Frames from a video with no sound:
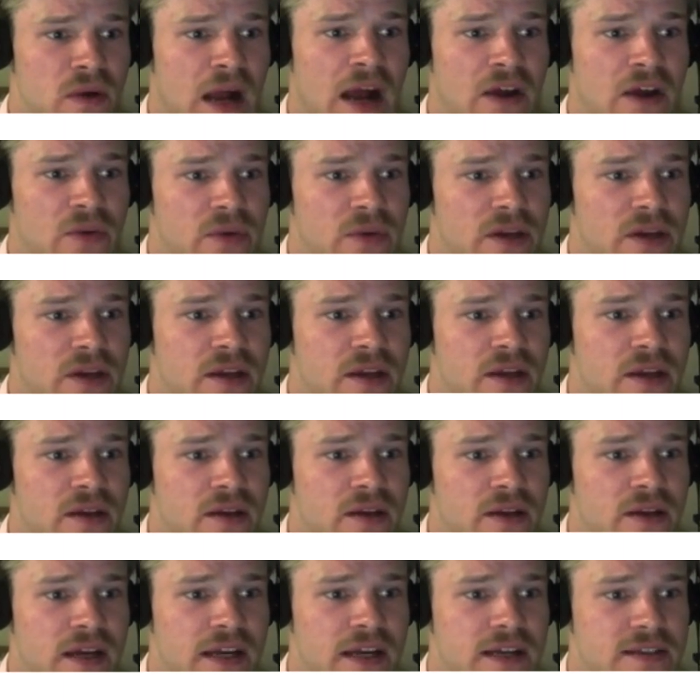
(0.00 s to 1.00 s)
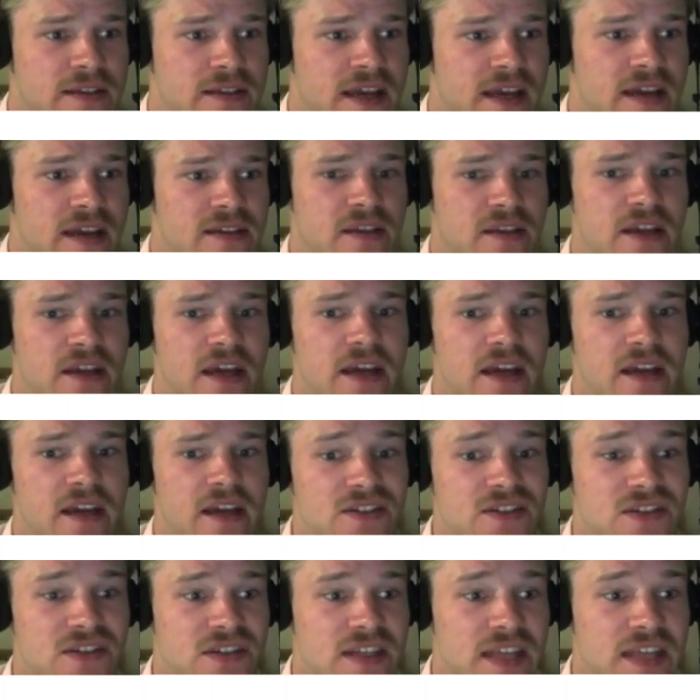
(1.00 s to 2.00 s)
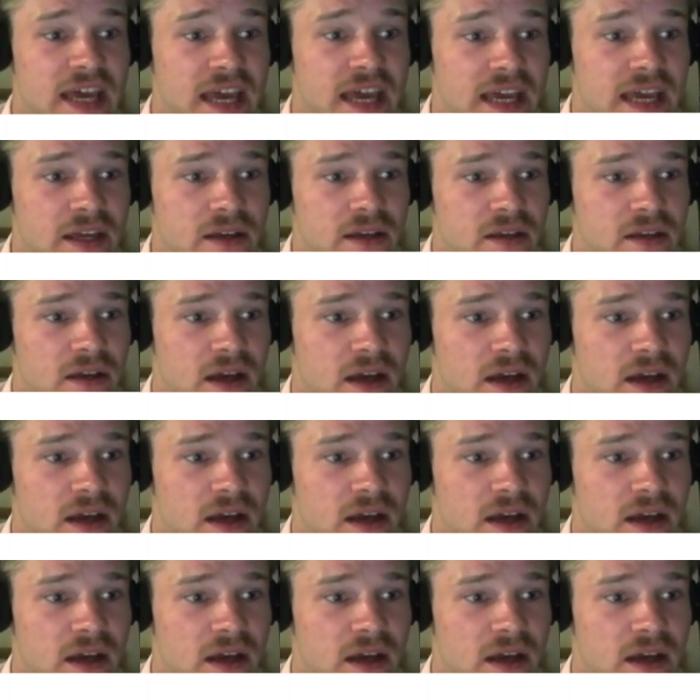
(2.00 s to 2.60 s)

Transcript: how do we kind of test inhalers today?